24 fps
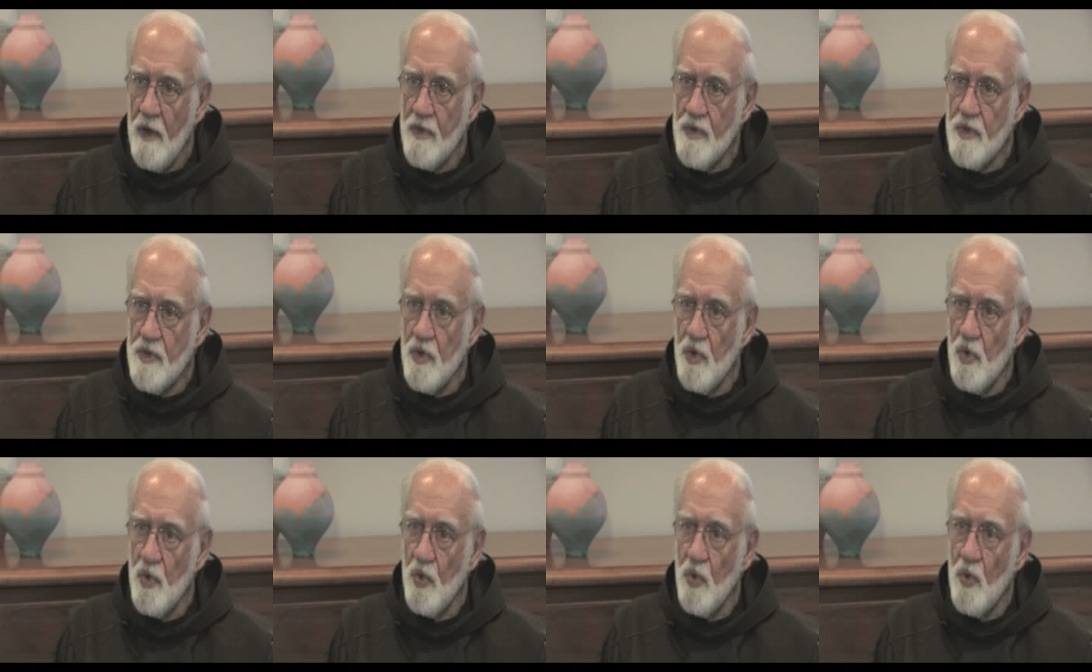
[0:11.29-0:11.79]

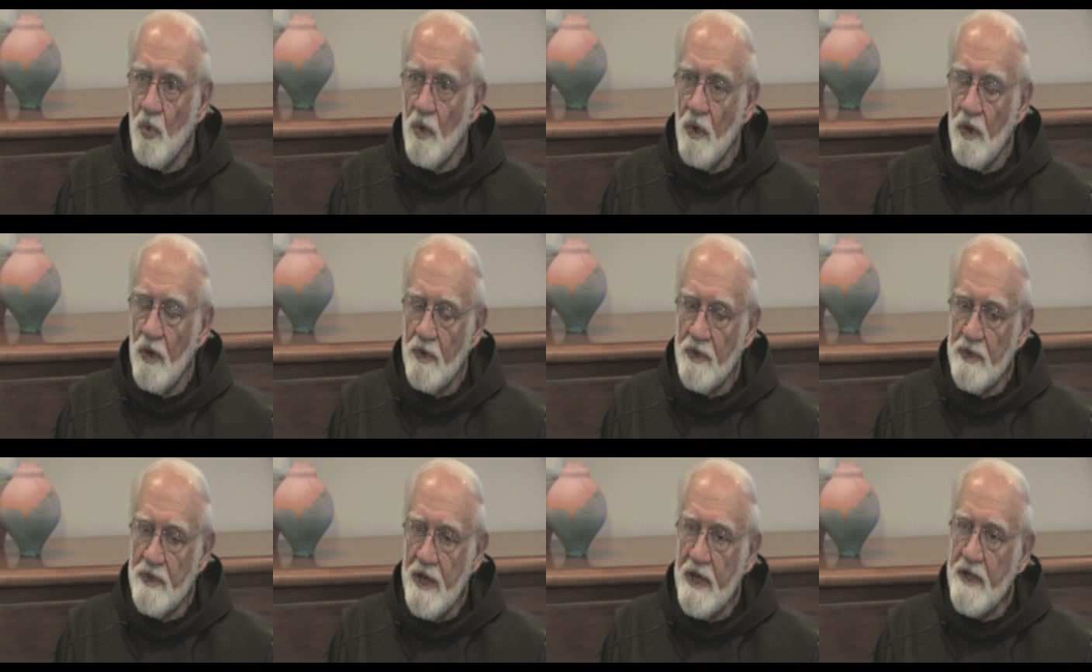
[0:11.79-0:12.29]
to
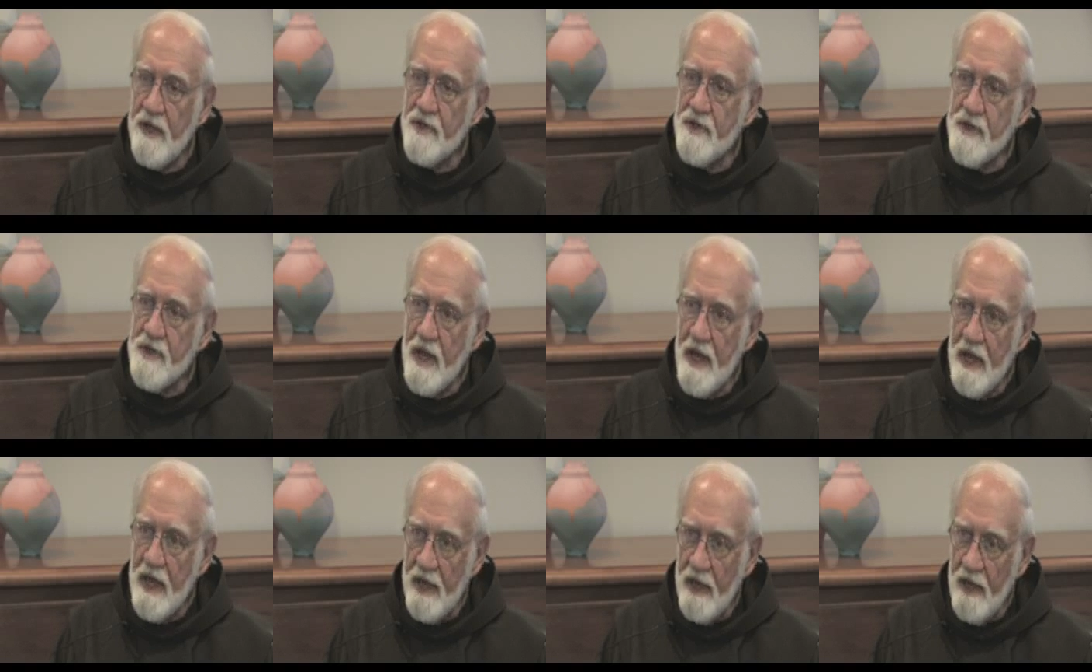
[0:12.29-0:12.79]

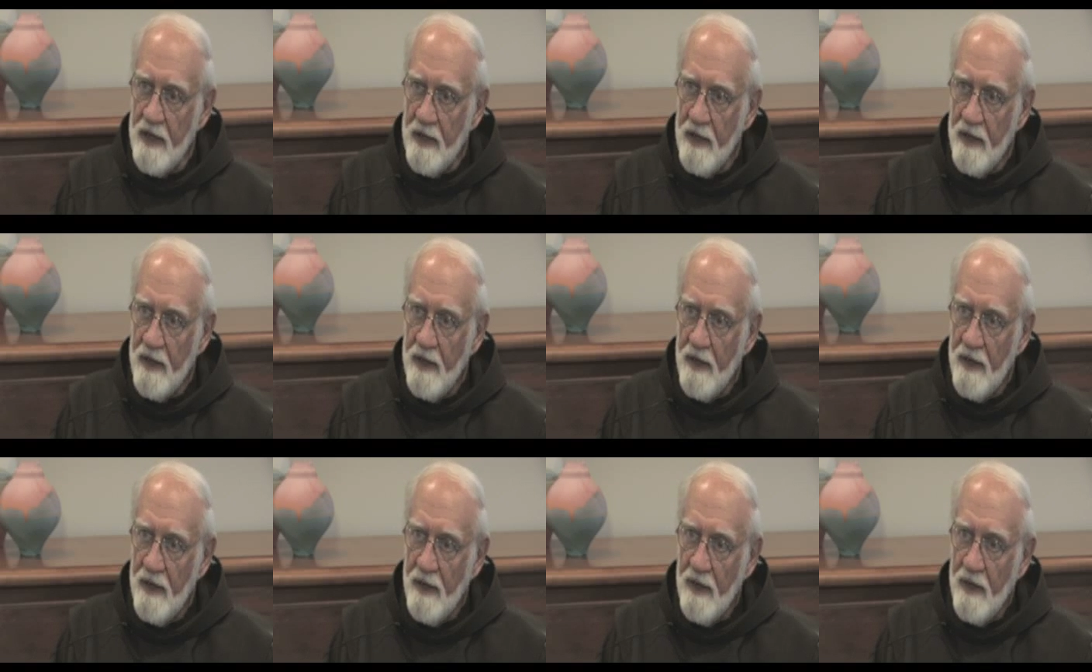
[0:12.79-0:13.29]
Taizé,
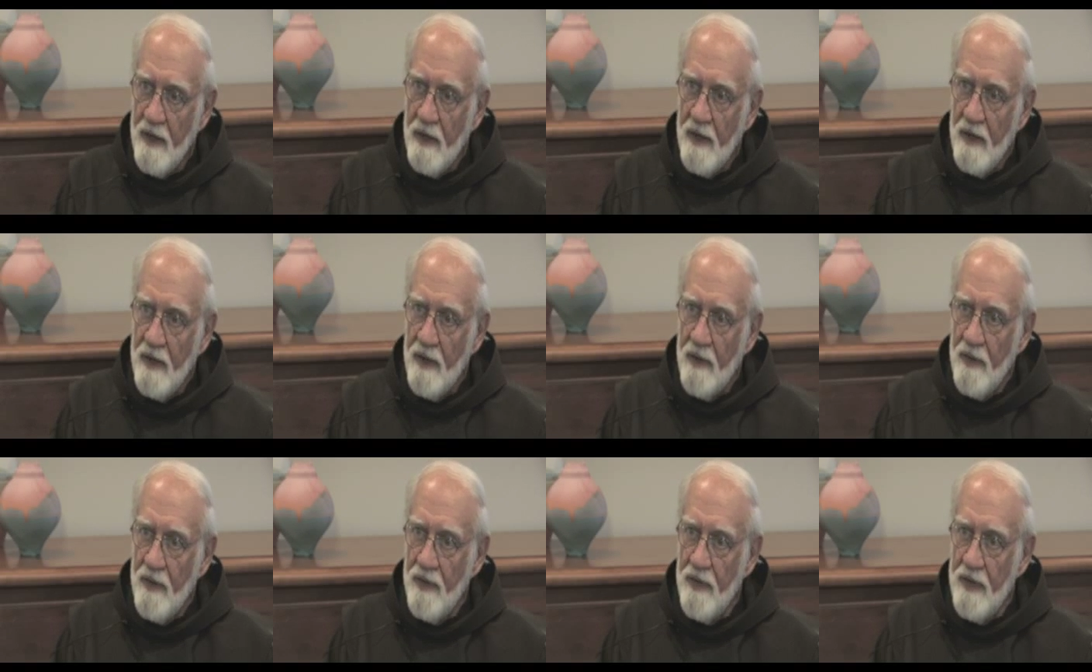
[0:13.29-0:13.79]

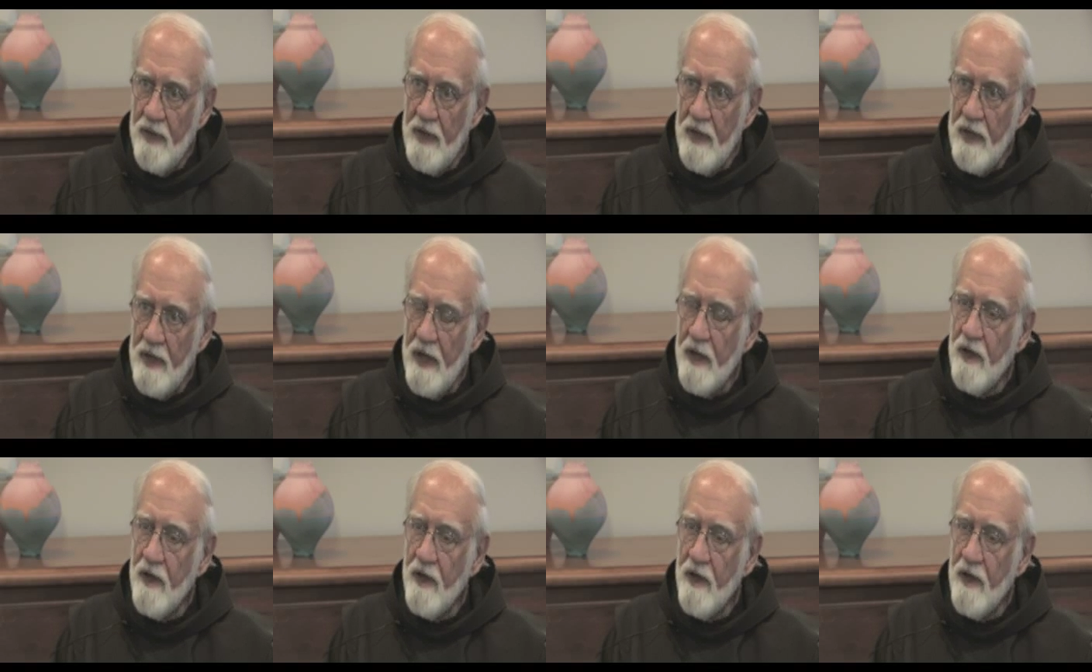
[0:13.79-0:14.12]
the